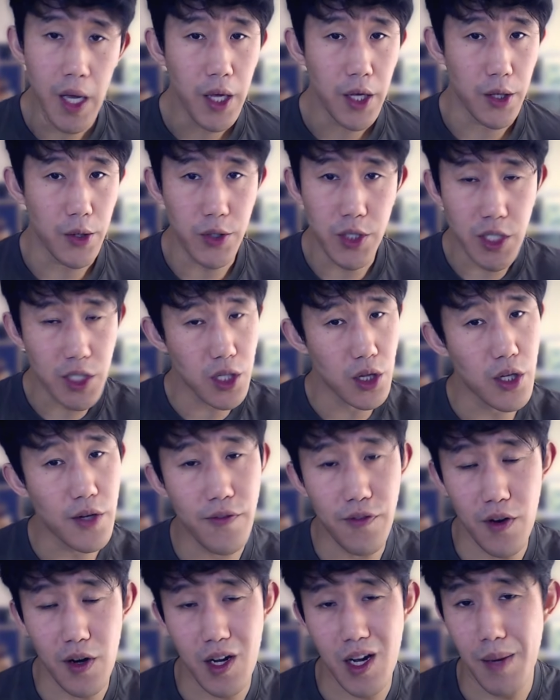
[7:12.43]
you just
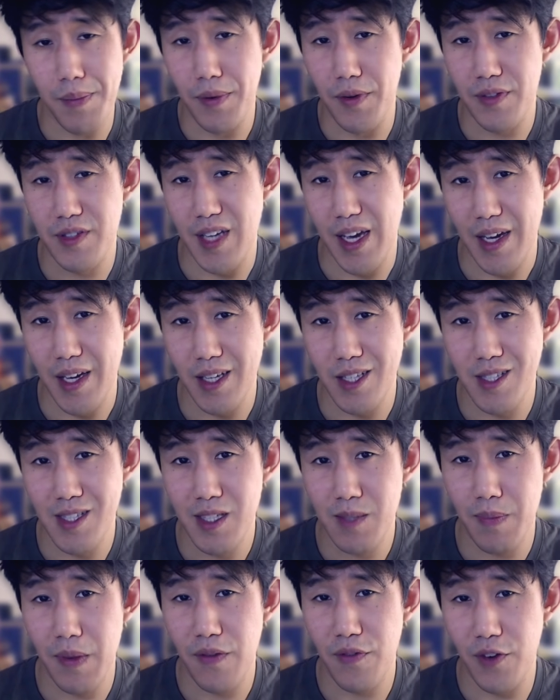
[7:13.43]
look for a couple of
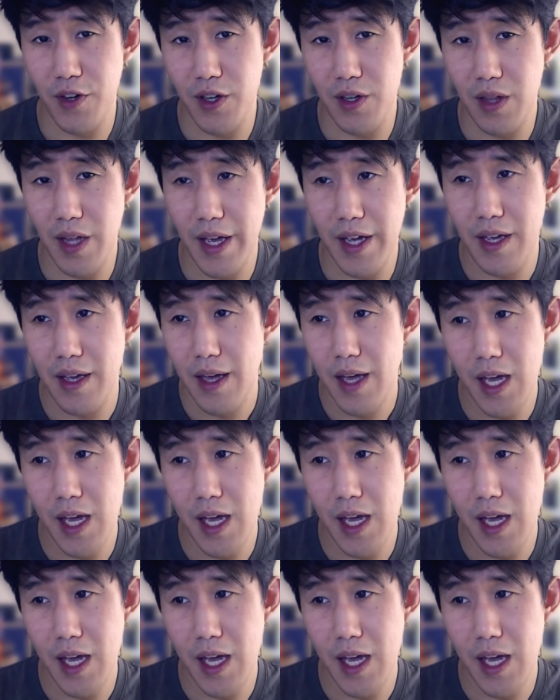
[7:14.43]
seconds before you're like,